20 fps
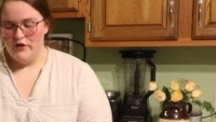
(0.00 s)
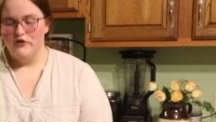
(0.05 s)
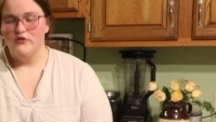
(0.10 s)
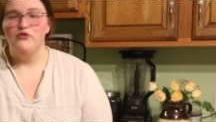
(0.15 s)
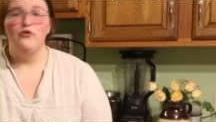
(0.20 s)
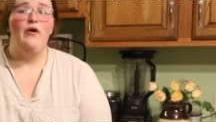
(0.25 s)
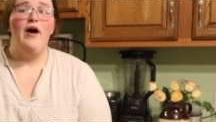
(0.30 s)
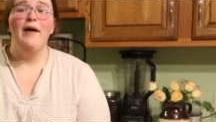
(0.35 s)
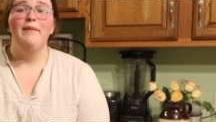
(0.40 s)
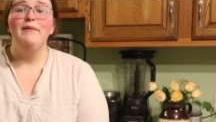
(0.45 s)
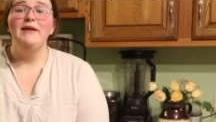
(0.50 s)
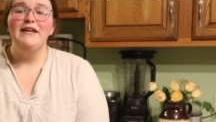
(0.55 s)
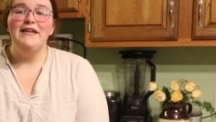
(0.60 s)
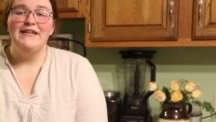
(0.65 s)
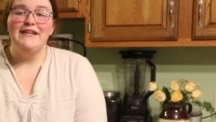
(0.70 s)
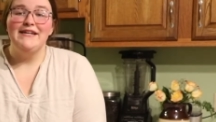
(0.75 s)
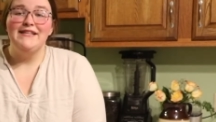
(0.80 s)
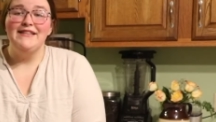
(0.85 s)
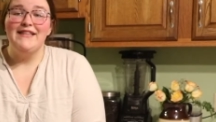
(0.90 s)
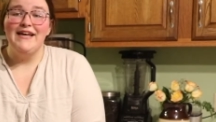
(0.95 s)
So I'm gonna
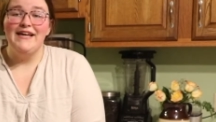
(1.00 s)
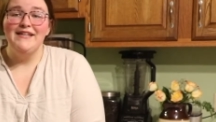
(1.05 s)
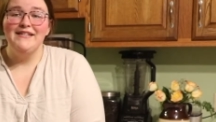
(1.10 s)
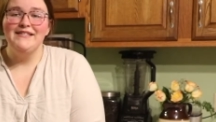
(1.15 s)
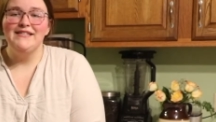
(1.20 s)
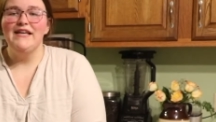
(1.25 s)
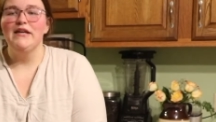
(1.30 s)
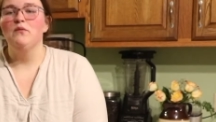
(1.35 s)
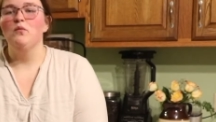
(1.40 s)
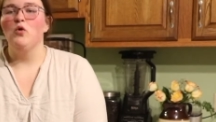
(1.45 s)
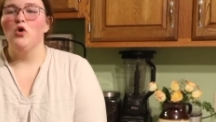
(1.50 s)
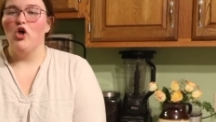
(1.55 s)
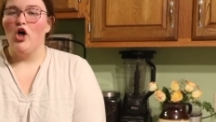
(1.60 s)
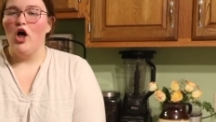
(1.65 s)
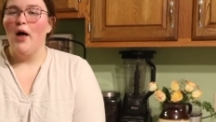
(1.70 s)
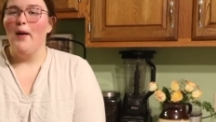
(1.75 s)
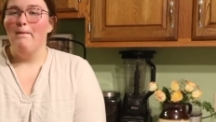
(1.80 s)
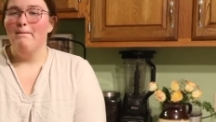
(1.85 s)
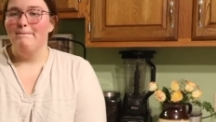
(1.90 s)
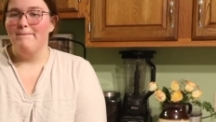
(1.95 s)
knead this, and we'll
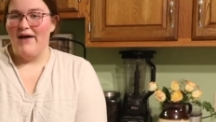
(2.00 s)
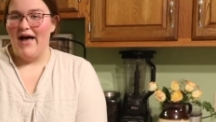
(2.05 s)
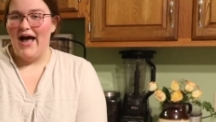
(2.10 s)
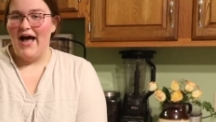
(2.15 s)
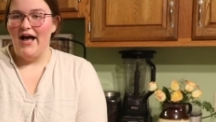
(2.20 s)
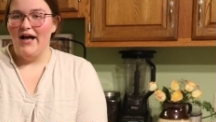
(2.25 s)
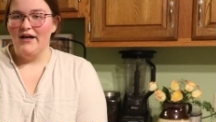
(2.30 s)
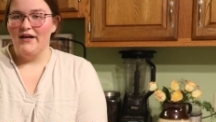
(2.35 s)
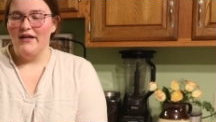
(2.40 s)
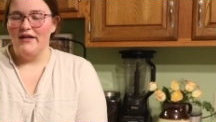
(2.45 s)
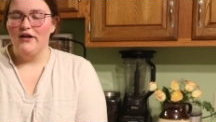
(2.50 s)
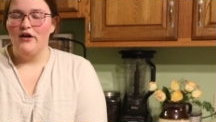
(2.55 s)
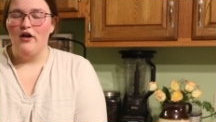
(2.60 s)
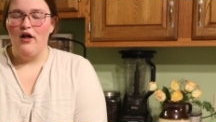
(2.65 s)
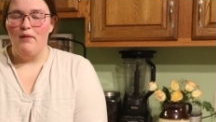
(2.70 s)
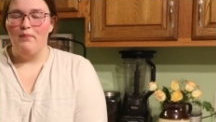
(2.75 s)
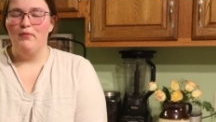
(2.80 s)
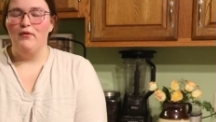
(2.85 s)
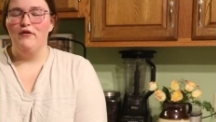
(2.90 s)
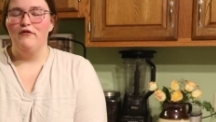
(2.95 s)
come back in a
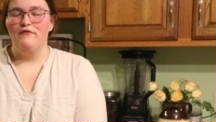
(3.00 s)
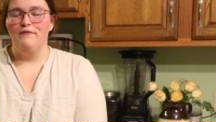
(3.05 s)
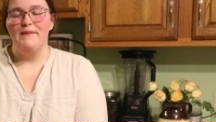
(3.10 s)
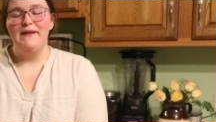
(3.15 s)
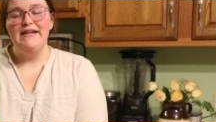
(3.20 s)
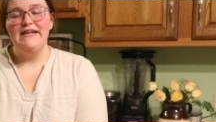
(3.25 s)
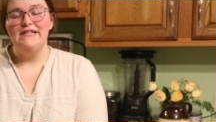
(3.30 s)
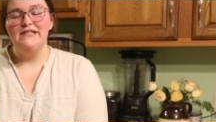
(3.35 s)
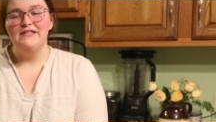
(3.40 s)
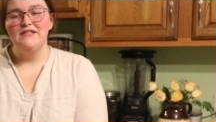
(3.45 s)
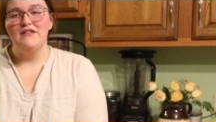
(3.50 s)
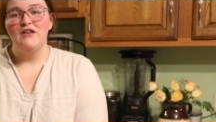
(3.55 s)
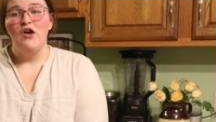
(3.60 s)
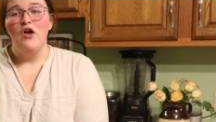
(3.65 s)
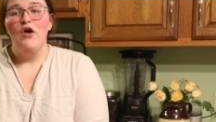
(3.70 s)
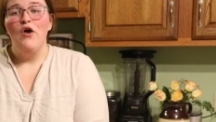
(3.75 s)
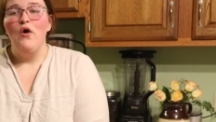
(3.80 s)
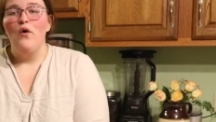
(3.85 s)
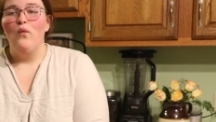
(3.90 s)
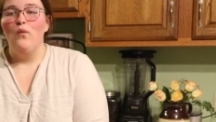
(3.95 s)
couple of minutes
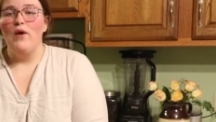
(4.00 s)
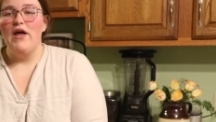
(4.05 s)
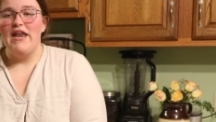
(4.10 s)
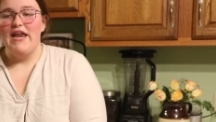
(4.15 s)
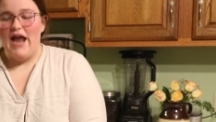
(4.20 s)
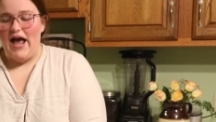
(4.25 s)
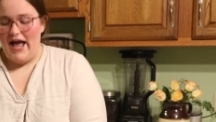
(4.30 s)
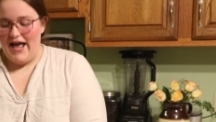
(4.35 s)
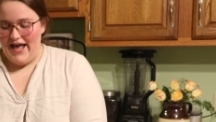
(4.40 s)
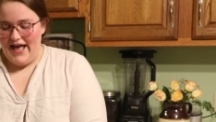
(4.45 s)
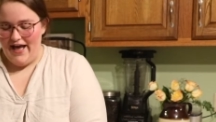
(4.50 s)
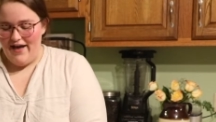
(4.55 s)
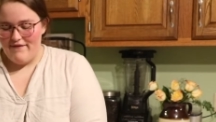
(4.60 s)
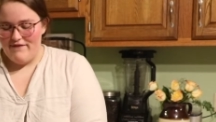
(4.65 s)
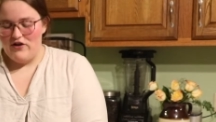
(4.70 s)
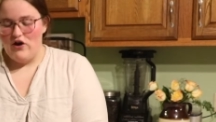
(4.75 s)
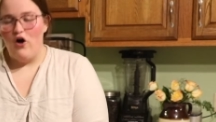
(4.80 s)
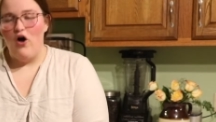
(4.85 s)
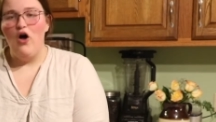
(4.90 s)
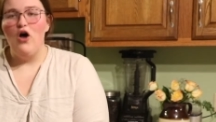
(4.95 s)
when I have
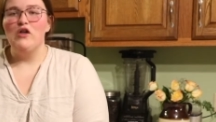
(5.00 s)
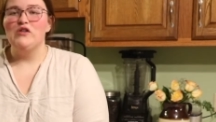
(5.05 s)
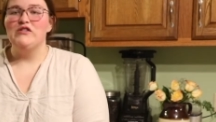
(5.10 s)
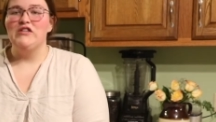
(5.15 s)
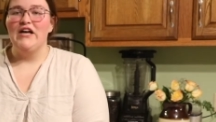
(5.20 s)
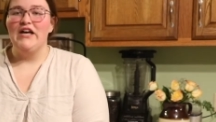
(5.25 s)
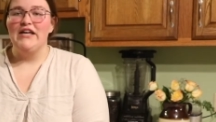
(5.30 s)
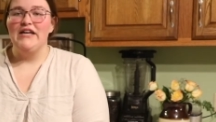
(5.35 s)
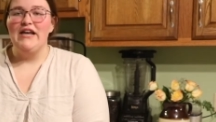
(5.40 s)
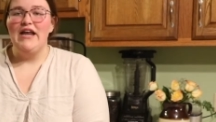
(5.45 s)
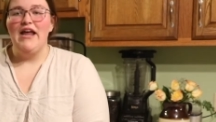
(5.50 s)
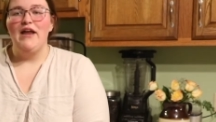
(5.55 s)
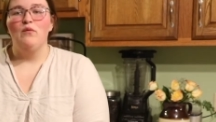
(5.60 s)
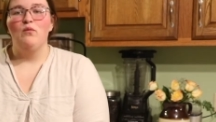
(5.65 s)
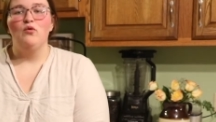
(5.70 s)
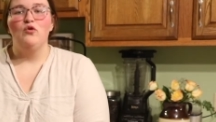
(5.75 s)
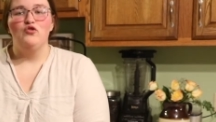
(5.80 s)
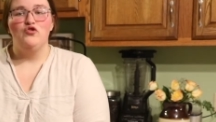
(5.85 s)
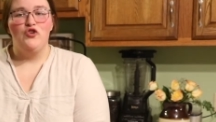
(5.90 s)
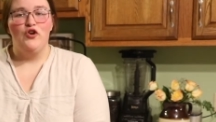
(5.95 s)
it all done, and
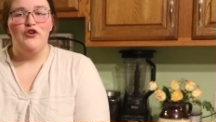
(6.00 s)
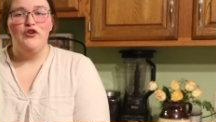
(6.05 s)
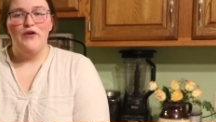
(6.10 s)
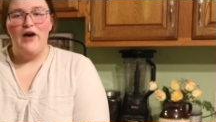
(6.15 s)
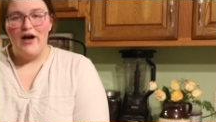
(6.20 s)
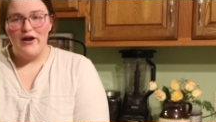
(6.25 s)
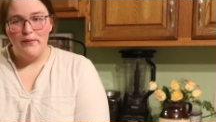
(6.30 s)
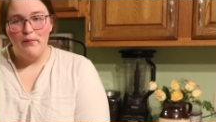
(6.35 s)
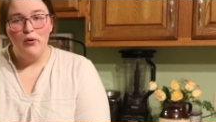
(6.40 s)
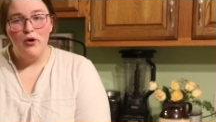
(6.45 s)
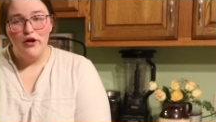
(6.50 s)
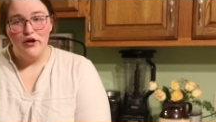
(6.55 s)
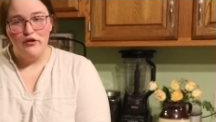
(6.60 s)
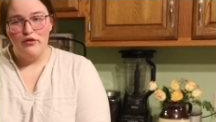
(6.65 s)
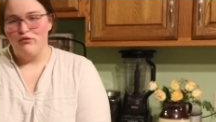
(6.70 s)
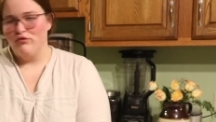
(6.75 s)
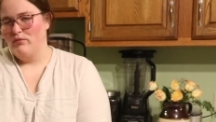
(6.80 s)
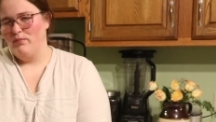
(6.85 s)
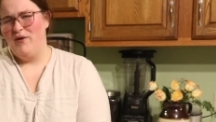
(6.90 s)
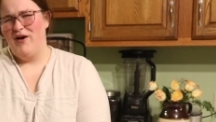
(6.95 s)
we'll show you how to put it
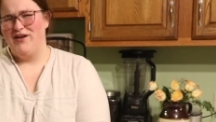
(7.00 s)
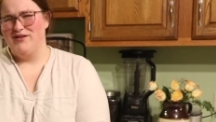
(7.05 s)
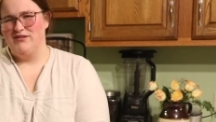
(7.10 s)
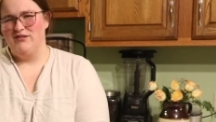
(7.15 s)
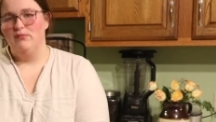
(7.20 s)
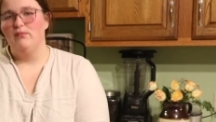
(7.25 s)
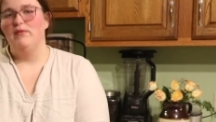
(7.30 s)
through the pasta